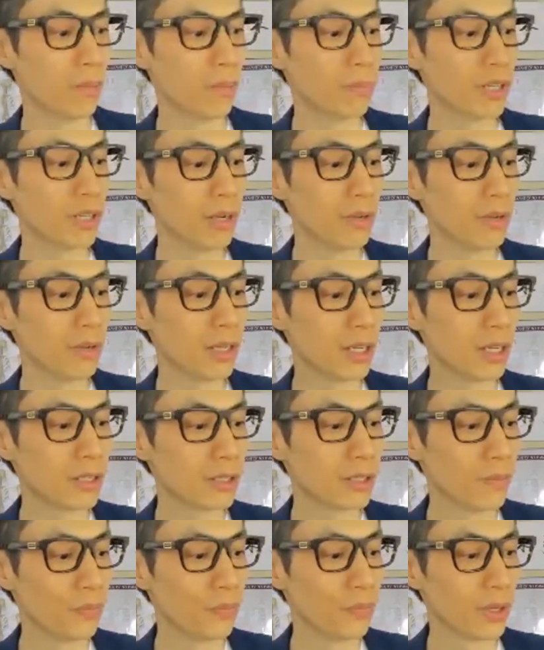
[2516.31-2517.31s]
play with it,
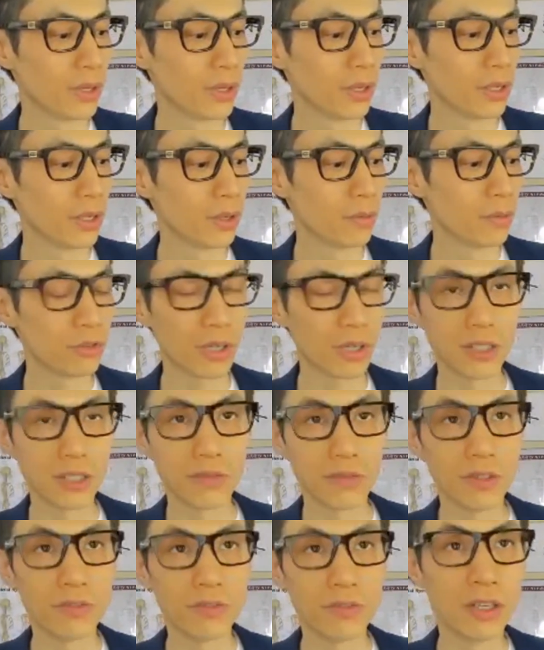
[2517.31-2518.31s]
try
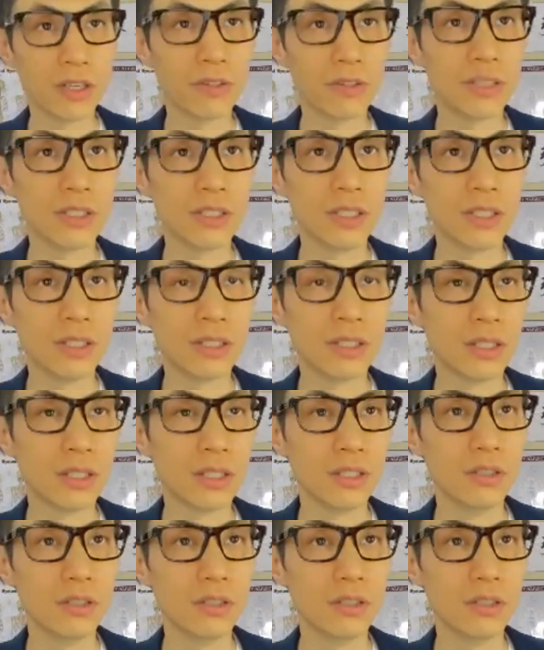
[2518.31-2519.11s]
different frequencies,